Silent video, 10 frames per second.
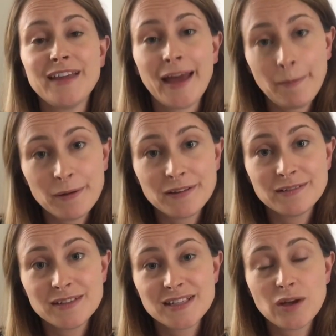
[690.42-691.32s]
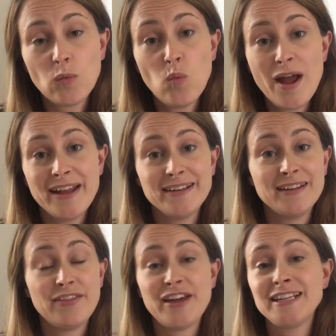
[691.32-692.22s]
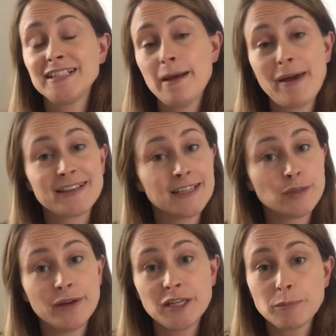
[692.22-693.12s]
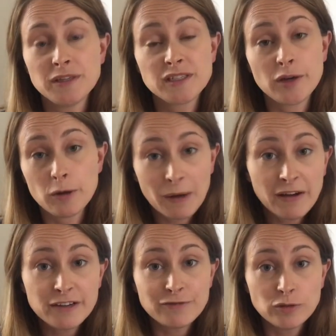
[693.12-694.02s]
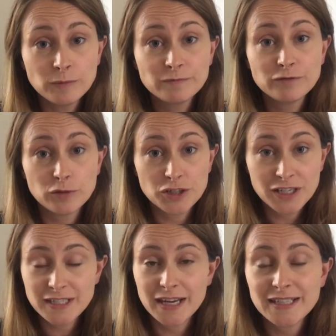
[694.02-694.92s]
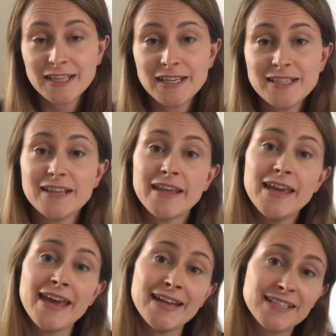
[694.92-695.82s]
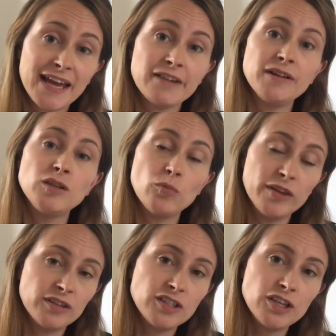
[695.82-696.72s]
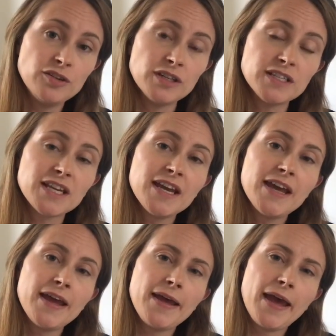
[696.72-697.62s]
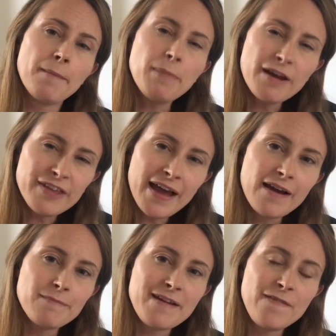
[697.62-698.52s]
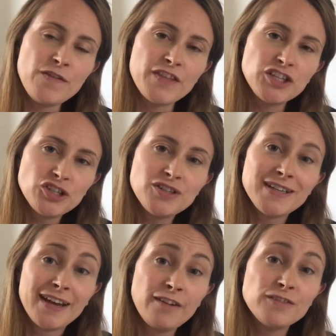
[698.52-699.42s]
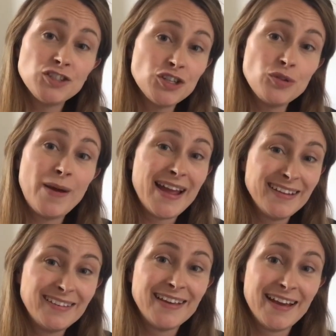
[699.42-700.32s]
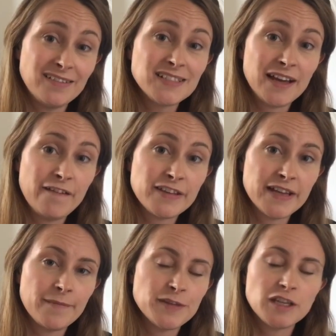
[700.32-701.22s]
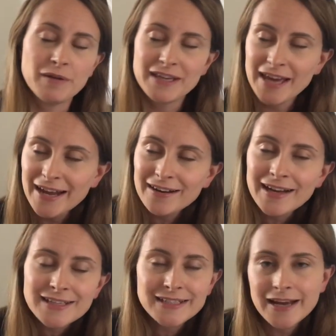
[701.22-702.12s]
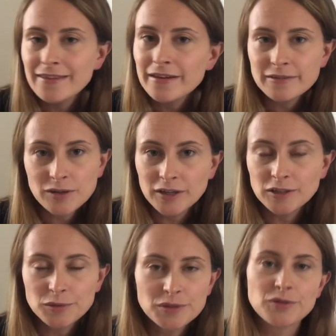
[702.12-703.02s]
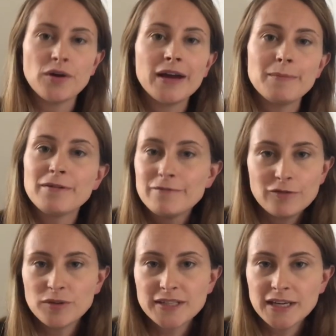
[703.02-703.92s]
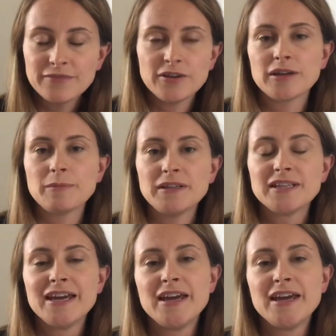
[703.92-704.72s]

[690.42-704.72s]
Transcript: that happens when that exam access arrangements are applied for GCSEs, they get carried with the student. And by that I mean that they shouldn't have to do anything else after that. So again, let's say that they're entitled to a scribe for the sake of argument.